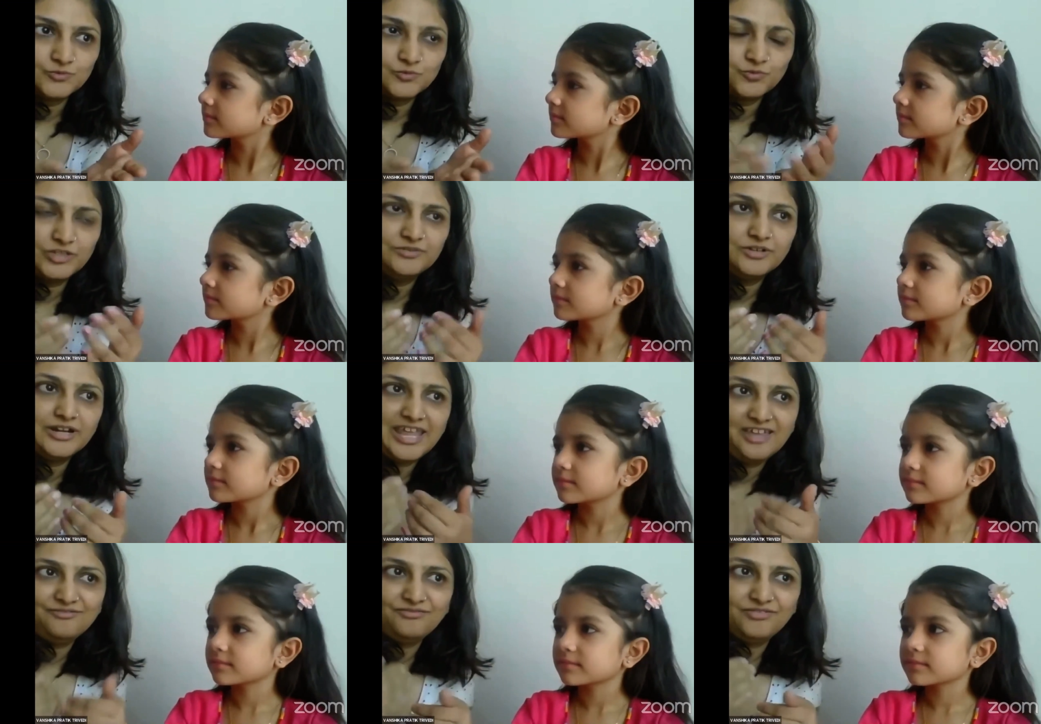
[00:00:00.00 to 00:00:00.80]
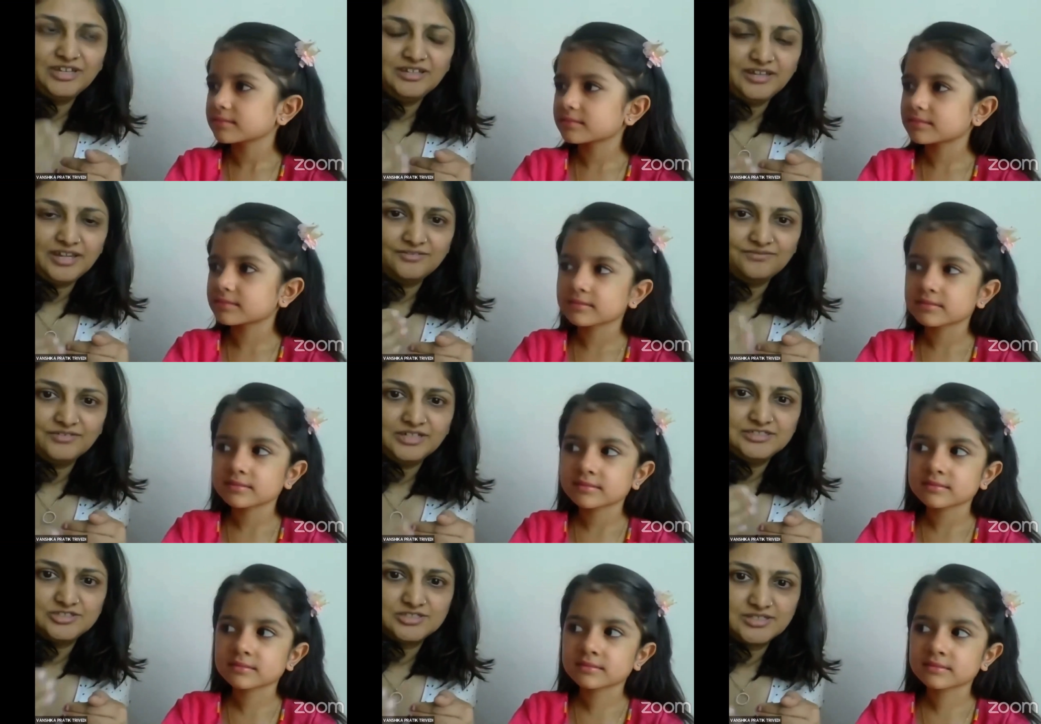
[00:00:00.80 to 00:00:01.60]
Speaker 1: we were every
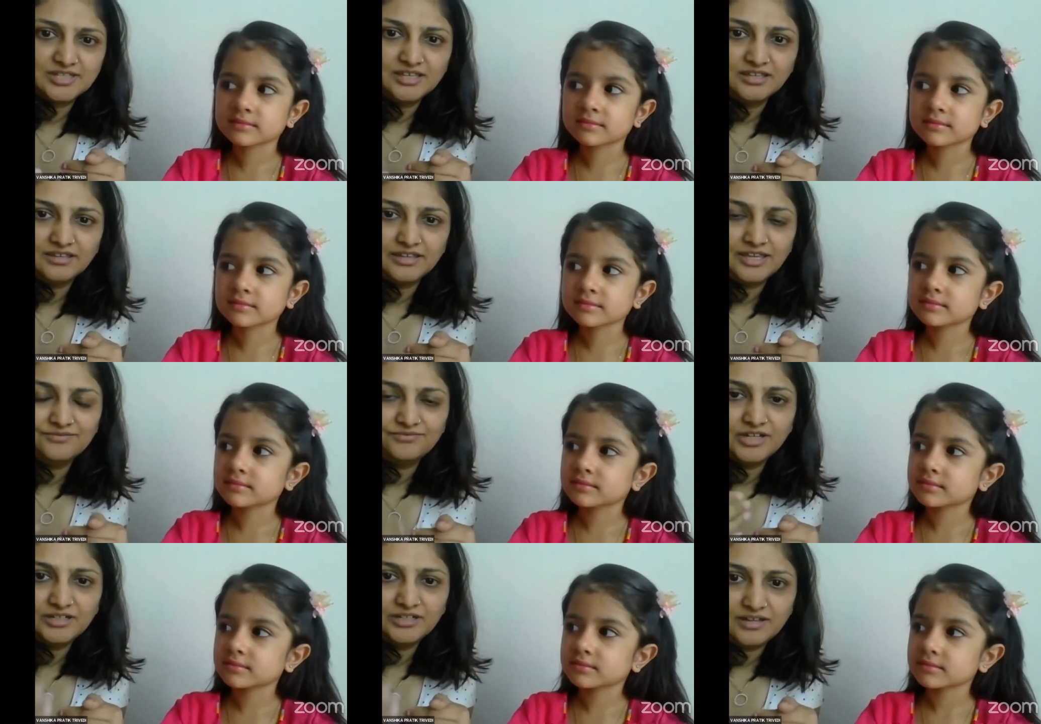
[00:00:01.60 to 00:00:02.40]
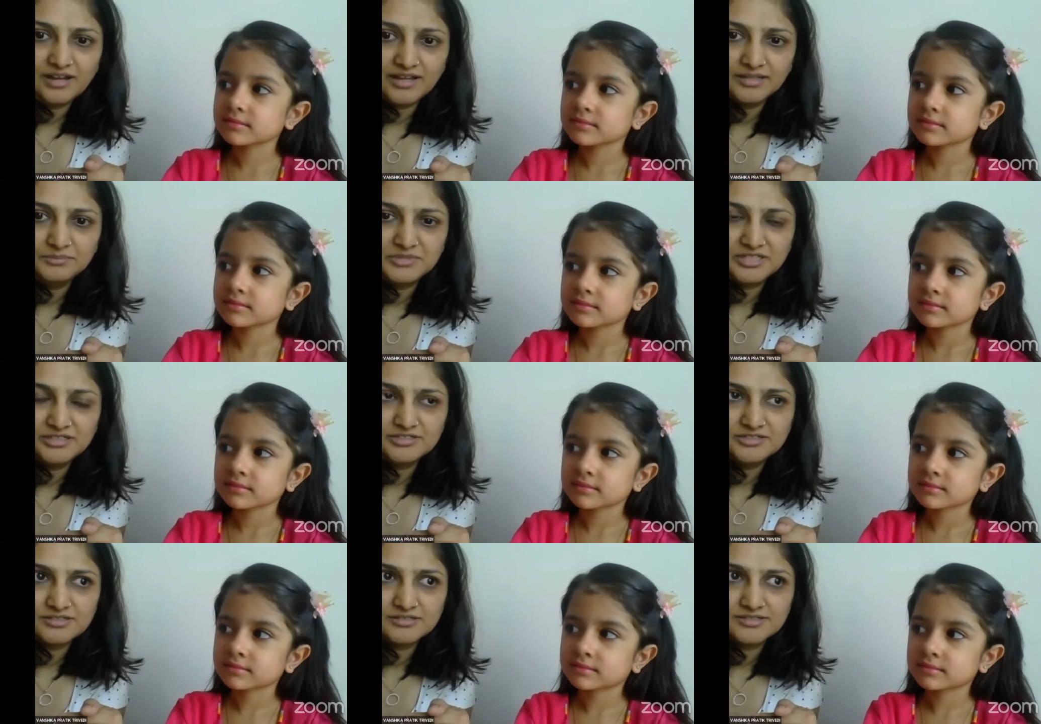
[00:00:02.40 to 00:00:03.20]
everything every time
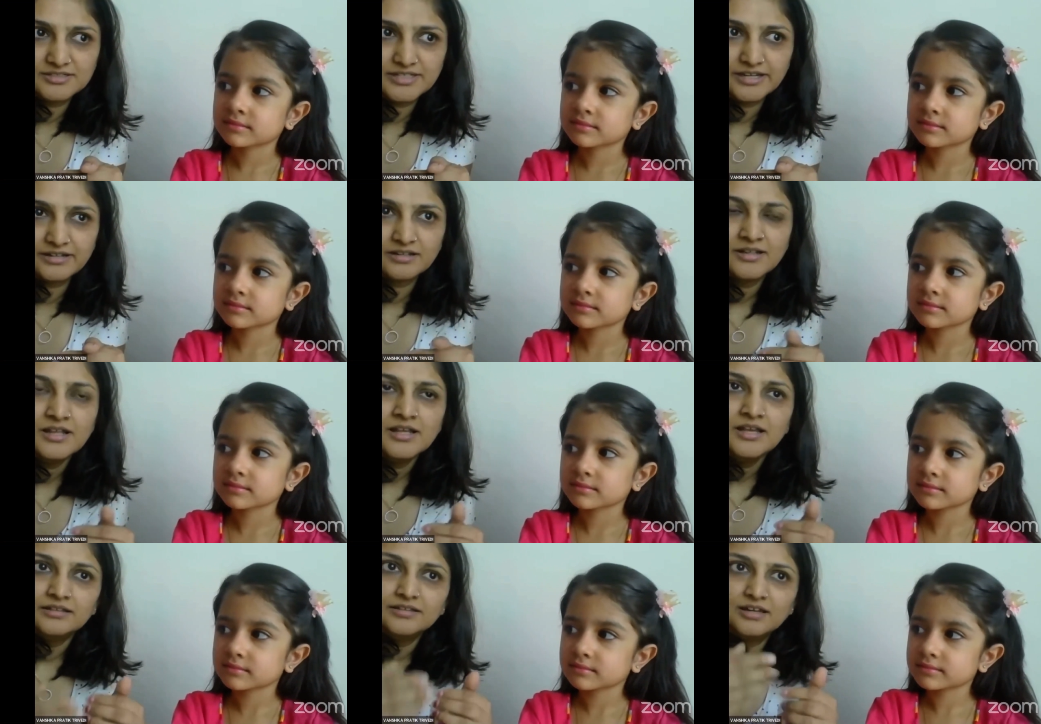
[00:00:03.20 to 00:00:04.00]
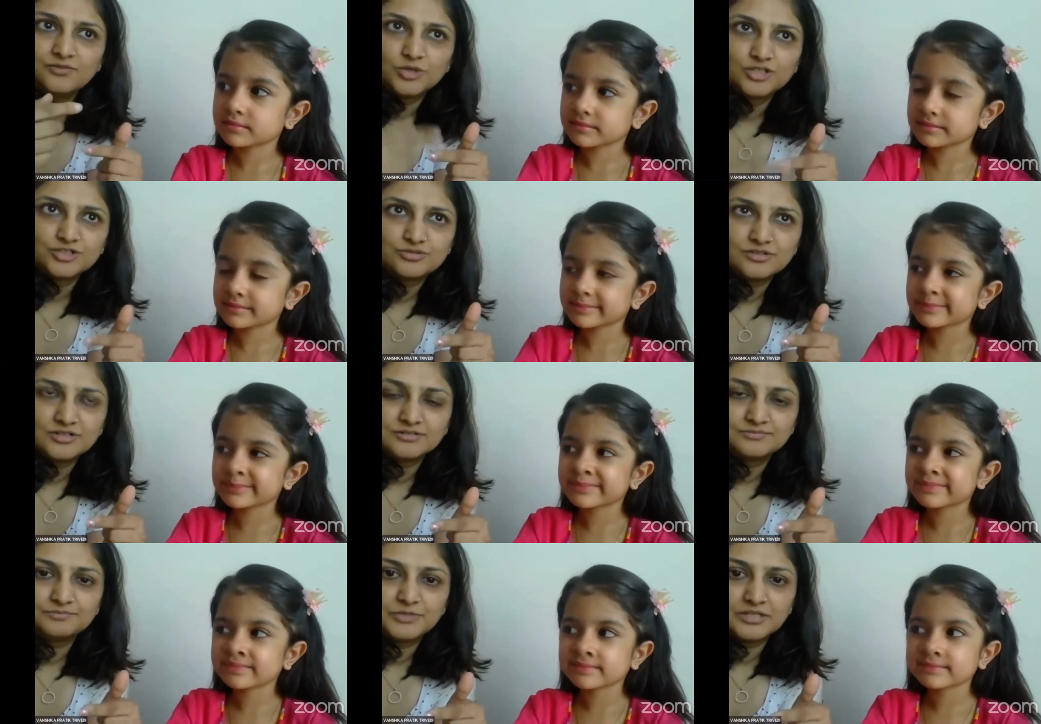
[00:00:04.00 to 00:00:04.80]
teachers said that
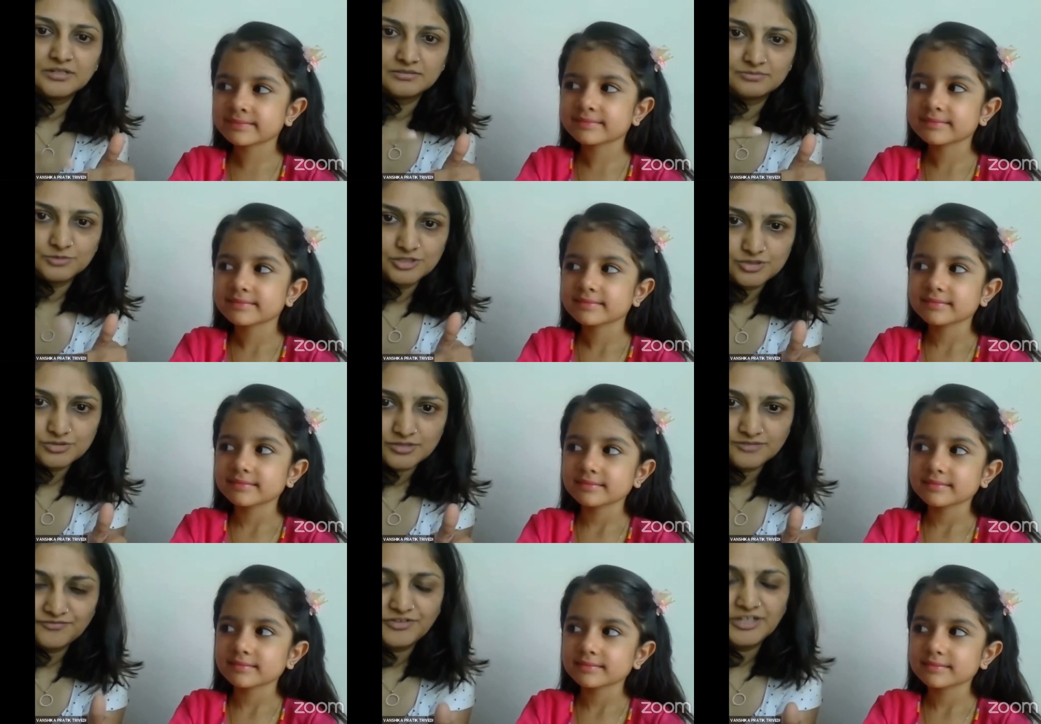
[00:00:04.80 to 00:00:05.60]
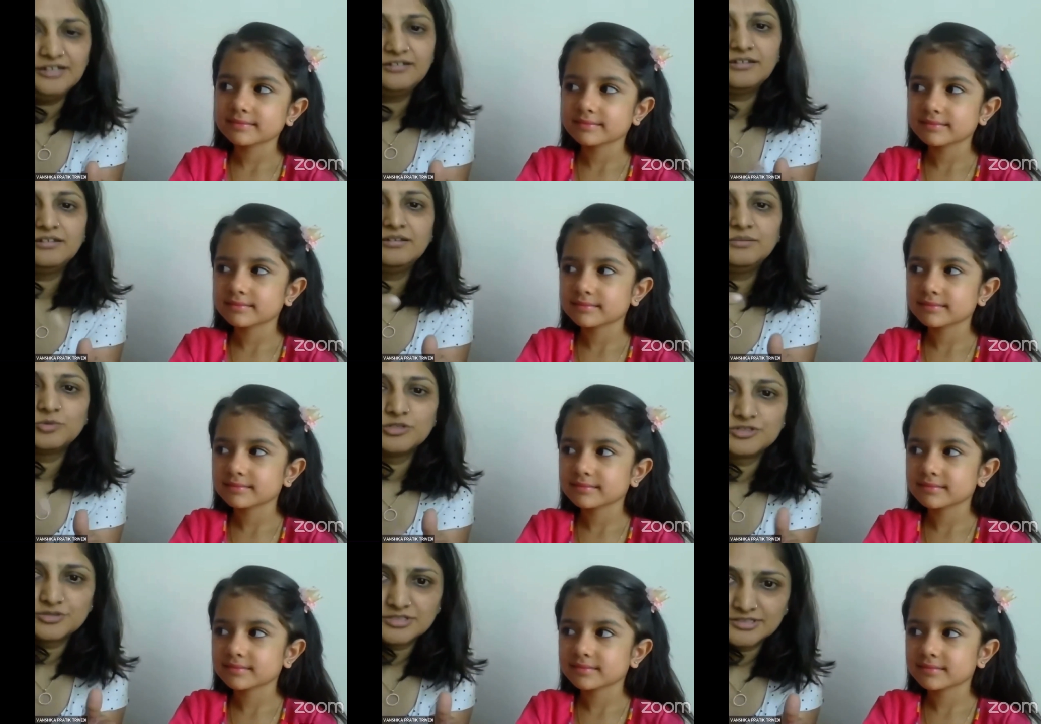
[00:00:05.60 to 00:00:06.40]
virtual uh, virtual field trip,
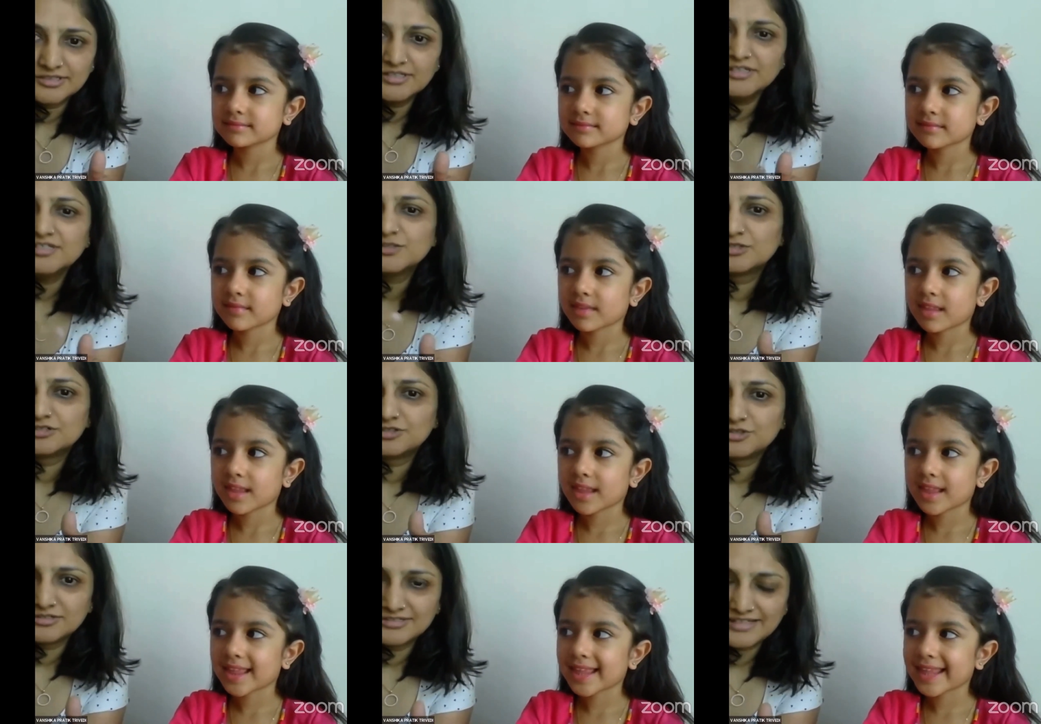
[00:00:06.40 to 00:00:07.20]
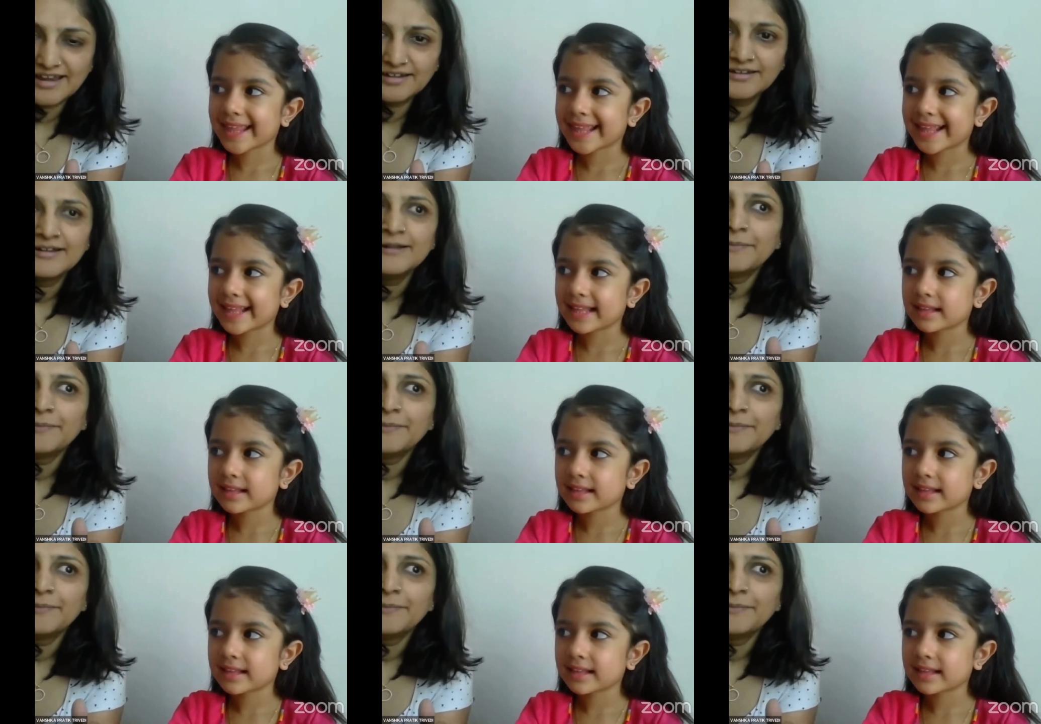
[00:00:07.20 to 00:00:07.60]
virtual this, virtual that,